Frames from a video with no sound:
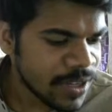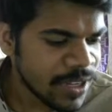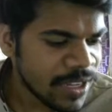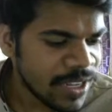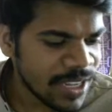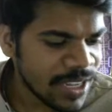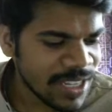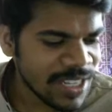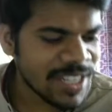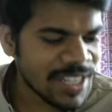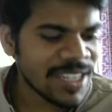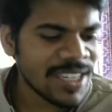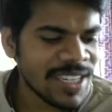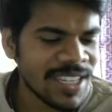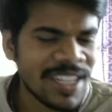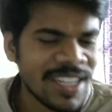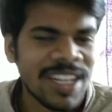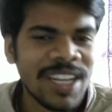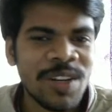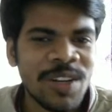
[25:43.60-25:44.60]
Yes,
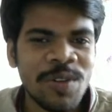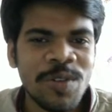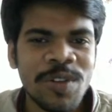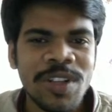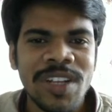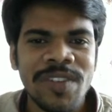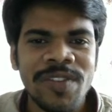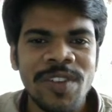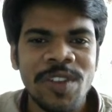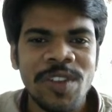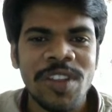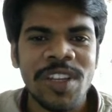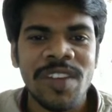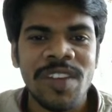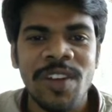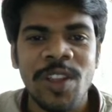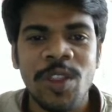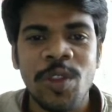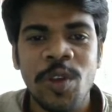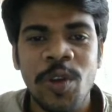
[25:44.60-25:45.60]
yes, I know, Safiuddin.
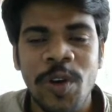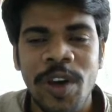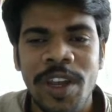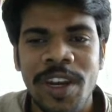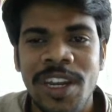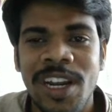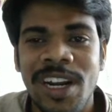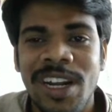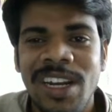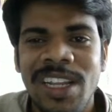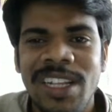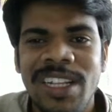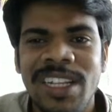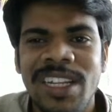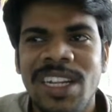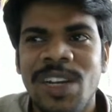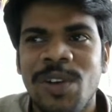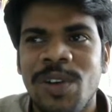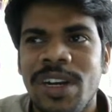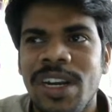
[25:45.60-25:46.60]
Even though you are not
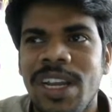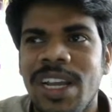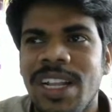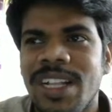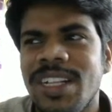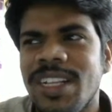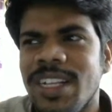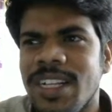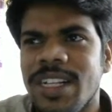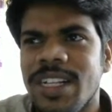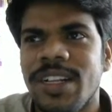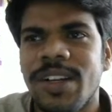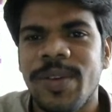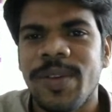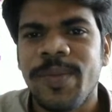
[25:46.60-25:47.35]
listening our classes,